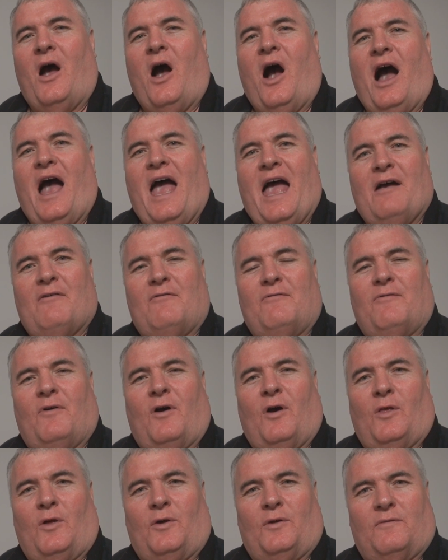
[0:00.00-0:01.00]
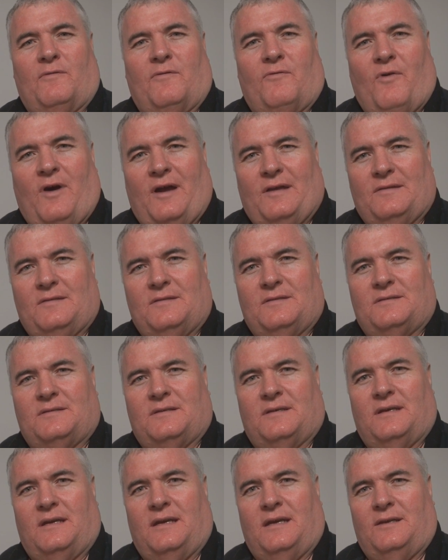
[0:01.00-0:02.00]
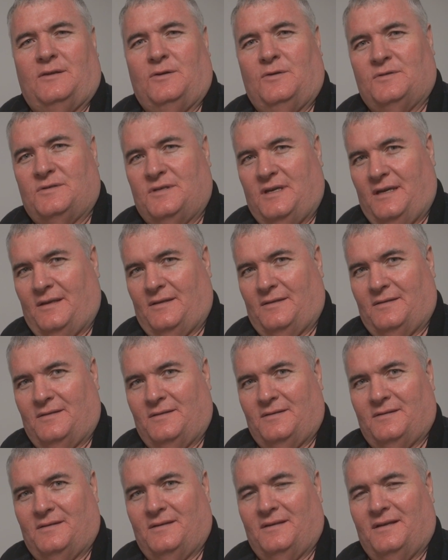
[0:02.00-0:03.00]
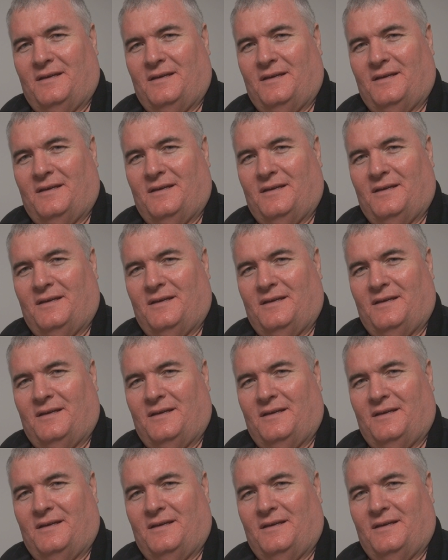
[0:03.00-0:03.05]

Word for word: I have a lot of friends in New Zealand.